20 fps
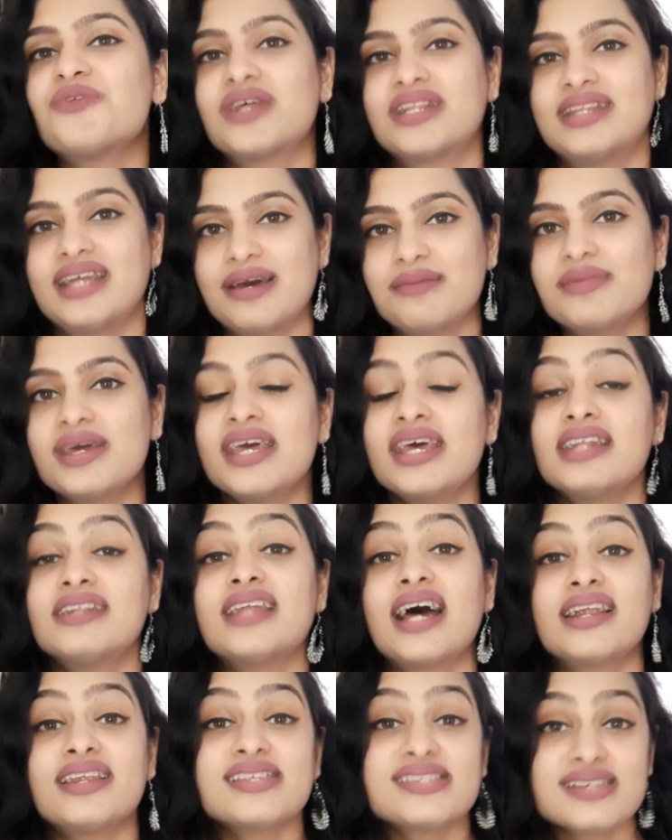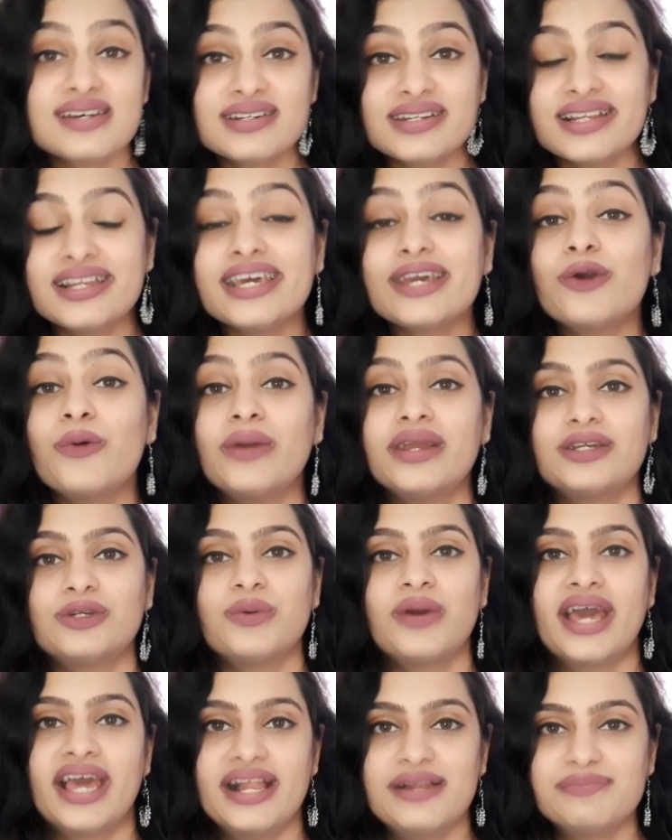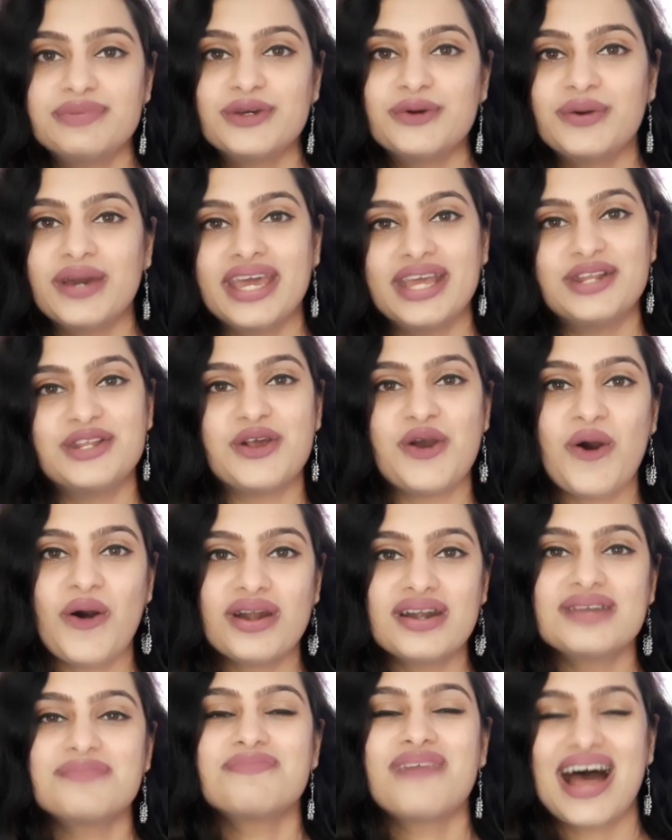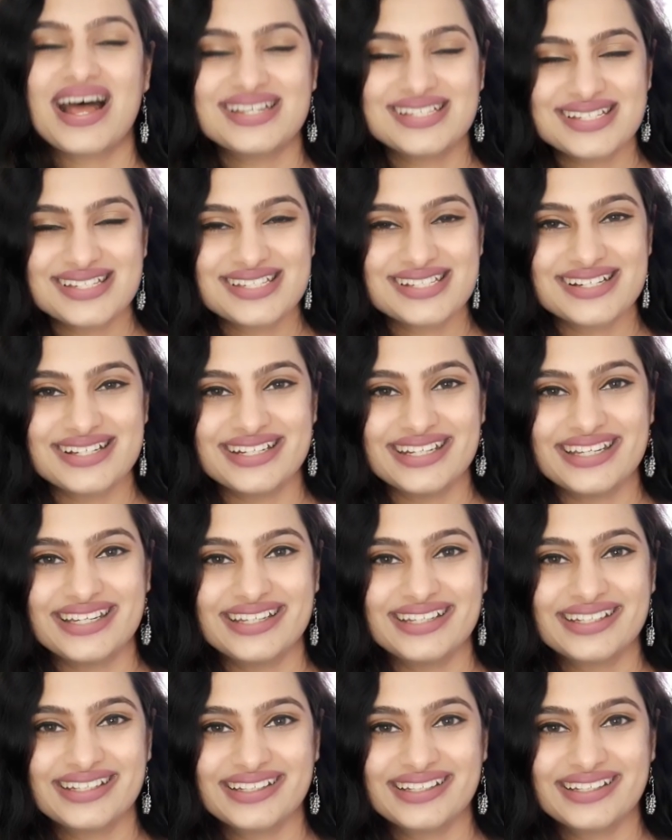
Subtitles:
with them, that is certainly going to help you in your pageant journey.